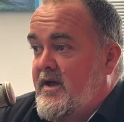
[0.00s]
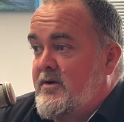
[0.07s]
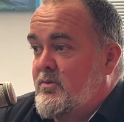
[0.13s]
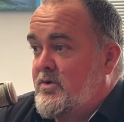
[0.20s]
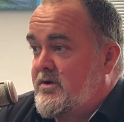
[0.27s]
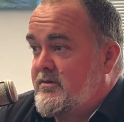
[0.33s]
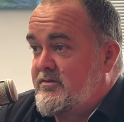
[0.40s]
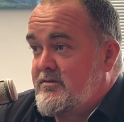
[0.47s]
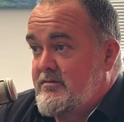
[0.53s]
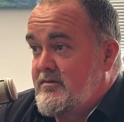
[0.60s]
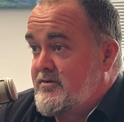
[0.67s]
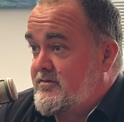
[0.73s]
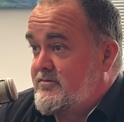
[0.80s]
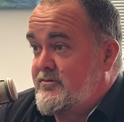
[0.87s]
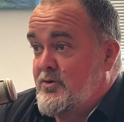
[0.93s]
would
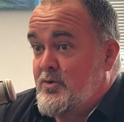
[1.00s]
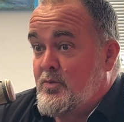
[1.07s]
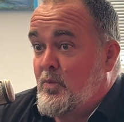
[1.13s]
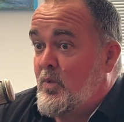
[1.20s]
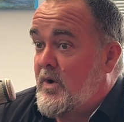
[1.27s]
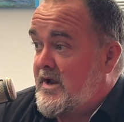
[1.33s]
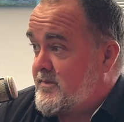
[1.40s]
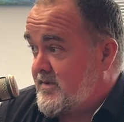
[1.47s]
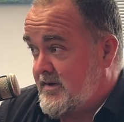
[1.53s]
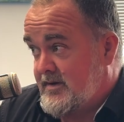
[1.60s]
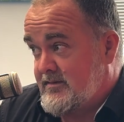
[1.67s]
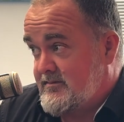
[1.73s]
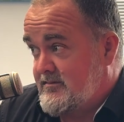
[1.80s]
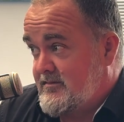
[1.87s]
do way better